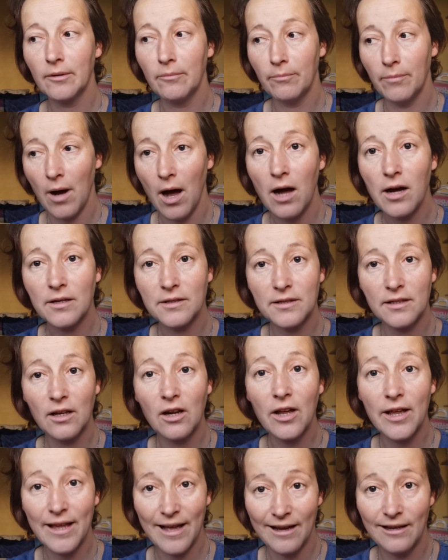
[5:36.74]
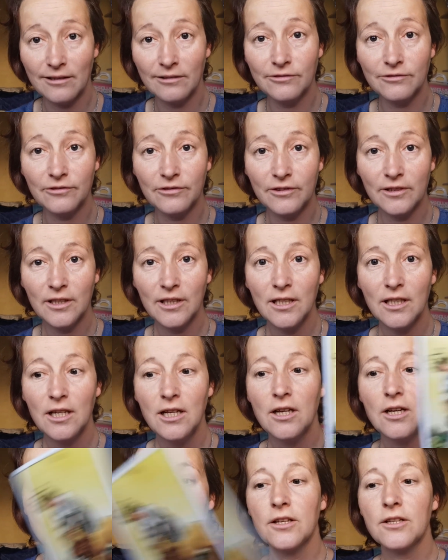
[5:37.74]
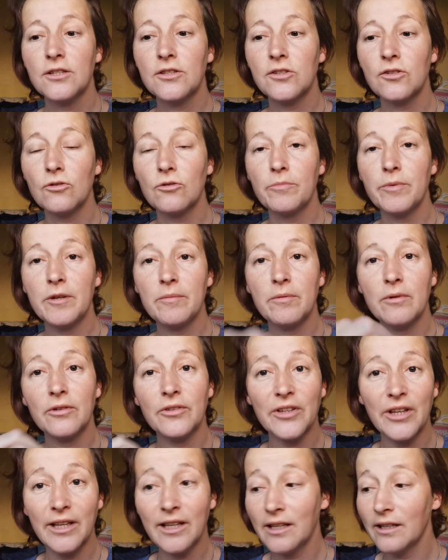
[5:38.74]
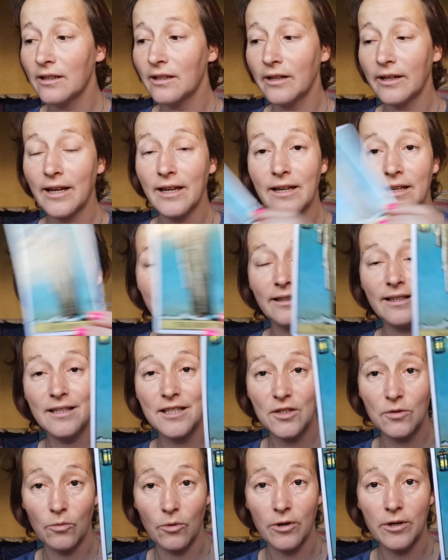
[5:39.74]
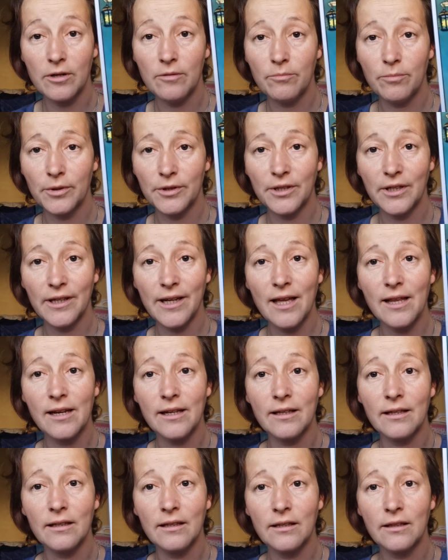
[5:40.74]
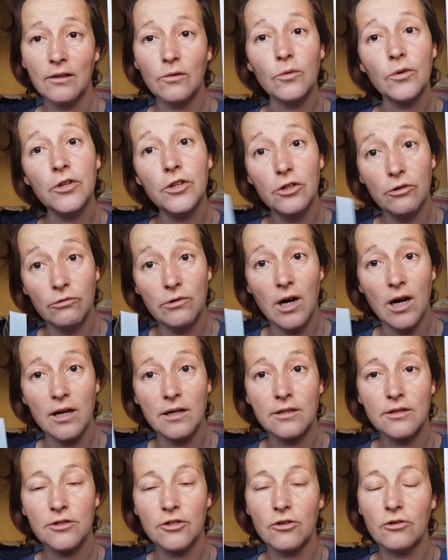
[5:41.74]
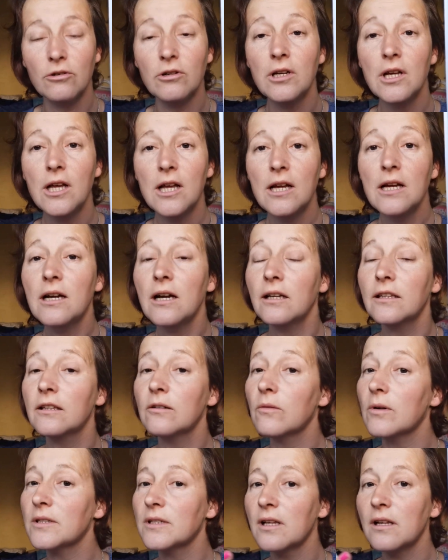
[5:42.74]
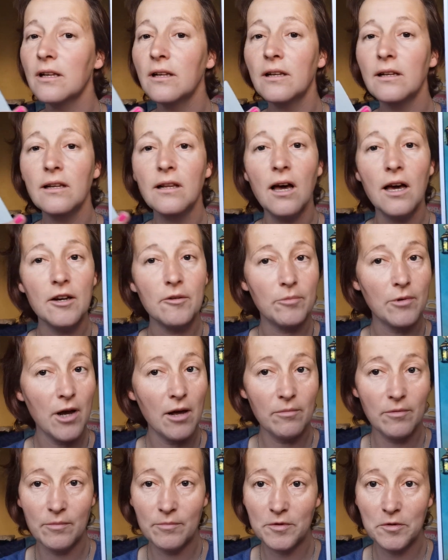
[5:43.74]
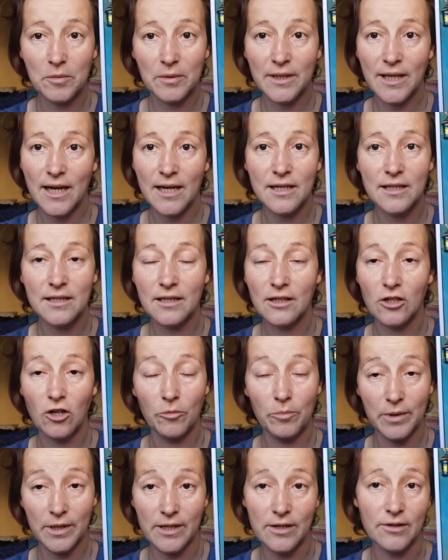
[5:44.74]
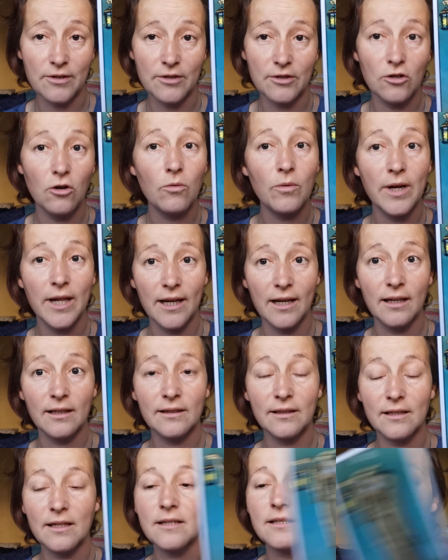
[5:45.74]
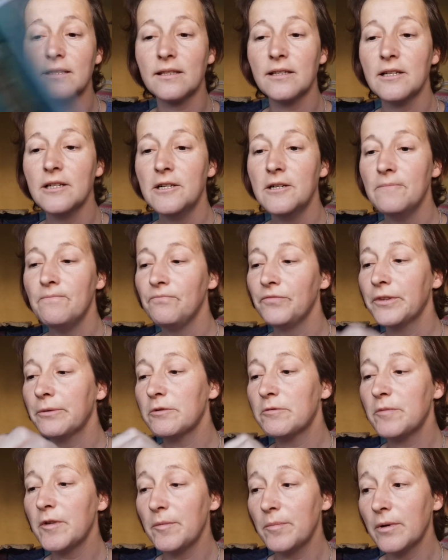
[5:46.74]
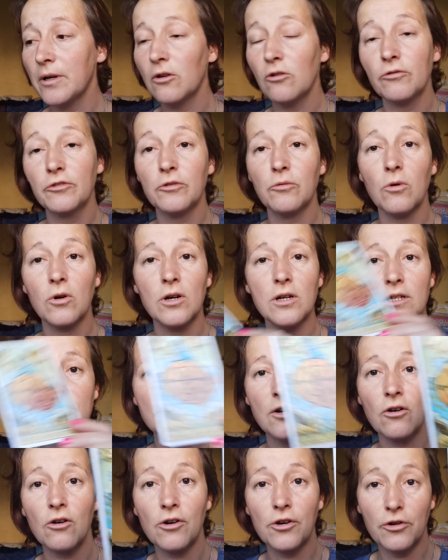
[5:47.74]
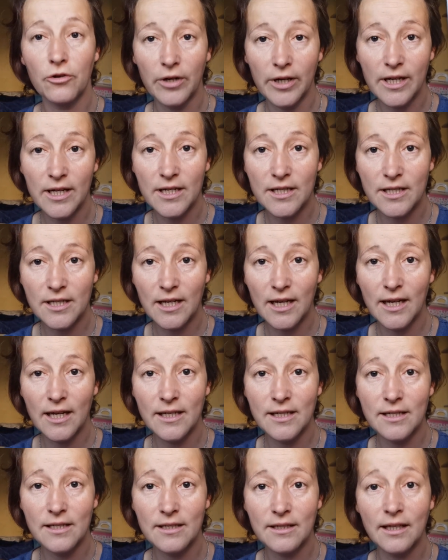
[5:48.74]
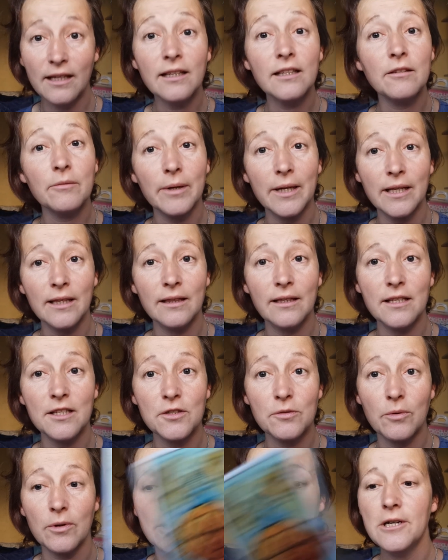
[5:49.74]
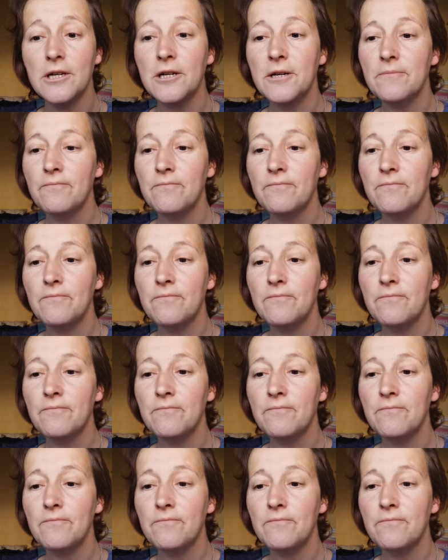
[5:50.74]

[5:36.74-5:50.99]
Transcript: box that I have. So people are thinking they're getting this one, but they're getting the one you got, you know. And there was a lot of problems with that a couple of years ago when I got this. There was people all over the world ordering it and thinking they were getting this one,